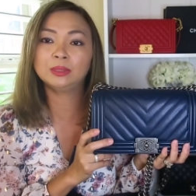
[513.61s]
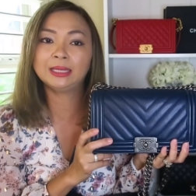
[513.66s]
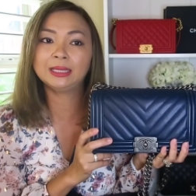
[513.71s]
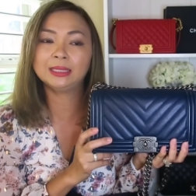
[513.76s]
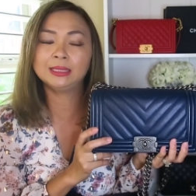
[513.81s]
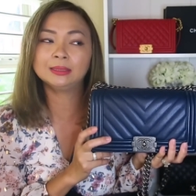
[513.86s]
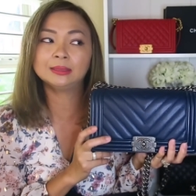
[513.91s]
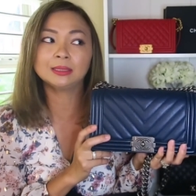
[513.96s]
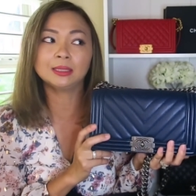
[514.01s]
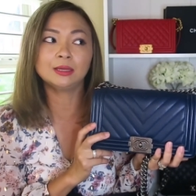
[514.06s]

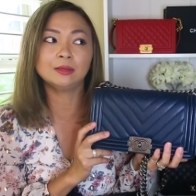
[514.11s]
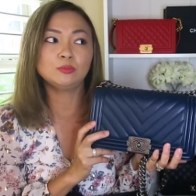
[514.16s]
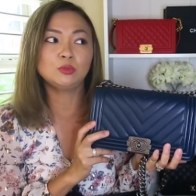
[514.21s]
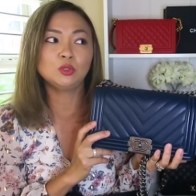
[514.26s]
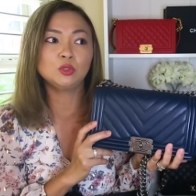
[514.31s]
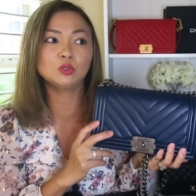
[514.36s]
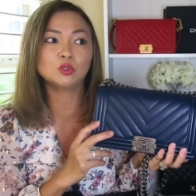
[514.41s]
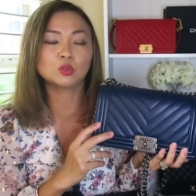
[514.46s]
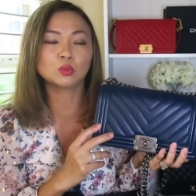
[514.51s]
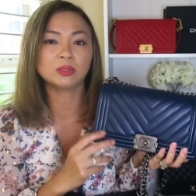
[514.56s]
And um,
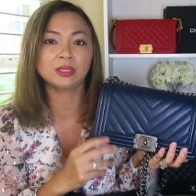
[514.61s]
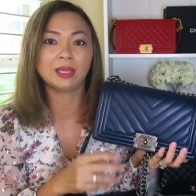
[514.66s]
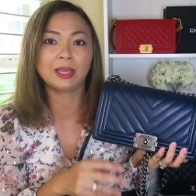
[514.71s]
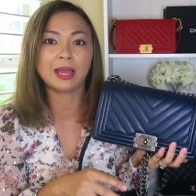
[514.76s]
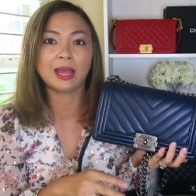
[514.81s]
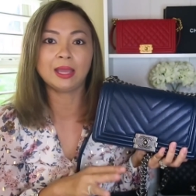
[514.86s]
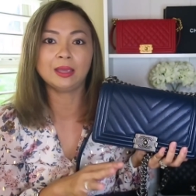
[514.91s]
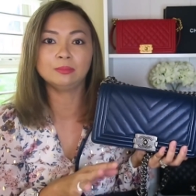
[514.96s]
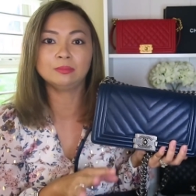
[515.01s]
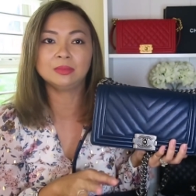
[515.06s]
usually
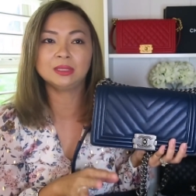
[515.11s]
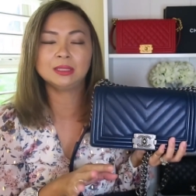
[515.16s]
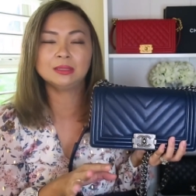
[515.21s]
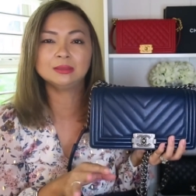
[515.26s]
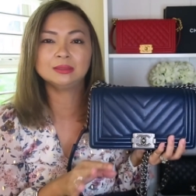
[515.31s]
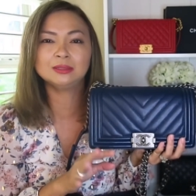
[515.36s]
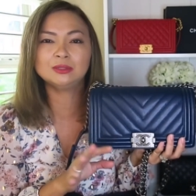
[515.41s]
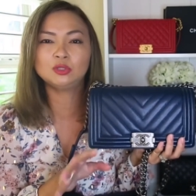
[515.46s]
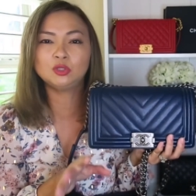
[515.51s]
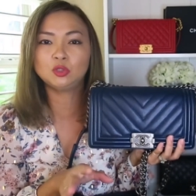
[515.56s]
I'm in
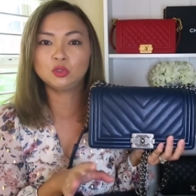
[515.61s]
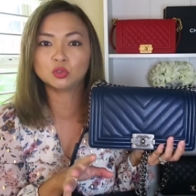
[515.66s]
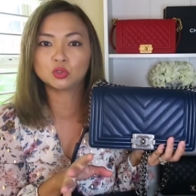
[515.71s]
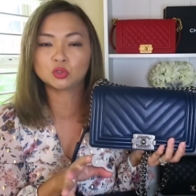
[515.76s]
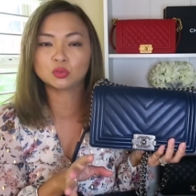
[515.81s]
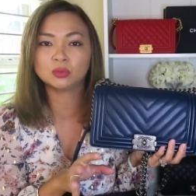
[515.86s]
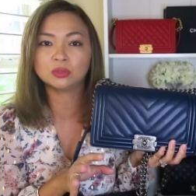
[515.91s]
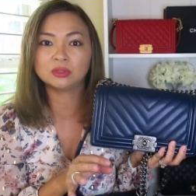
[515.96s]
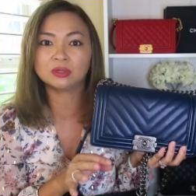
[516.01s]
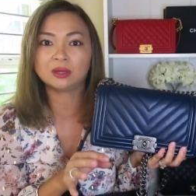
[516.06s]
the
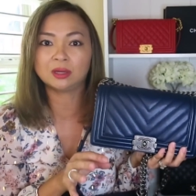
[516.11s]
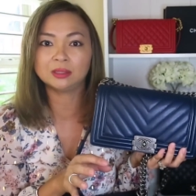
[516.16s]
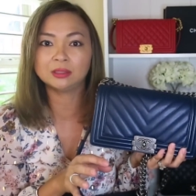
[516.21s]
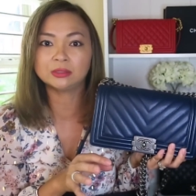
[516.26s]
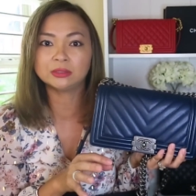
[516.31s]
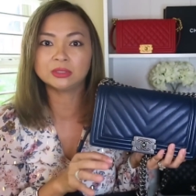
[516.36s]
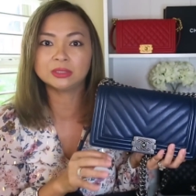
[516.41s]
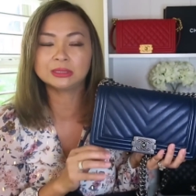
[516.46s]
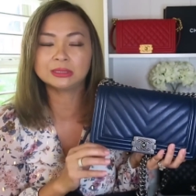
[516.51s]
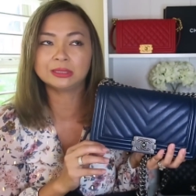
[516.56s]
neutral
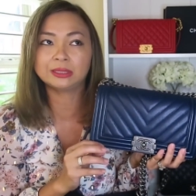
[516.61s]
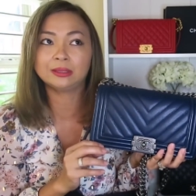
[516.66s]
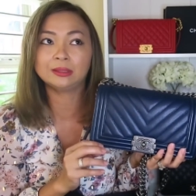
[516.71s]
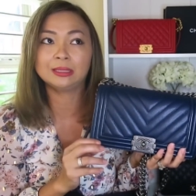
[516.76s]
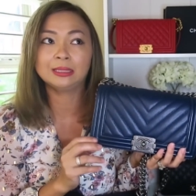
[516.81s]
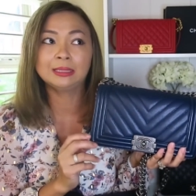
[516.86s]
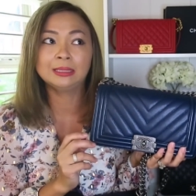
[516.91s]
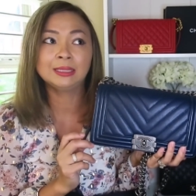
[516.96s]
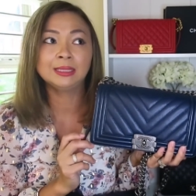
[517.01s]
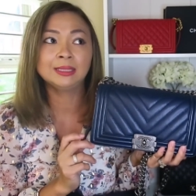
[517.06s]
colors and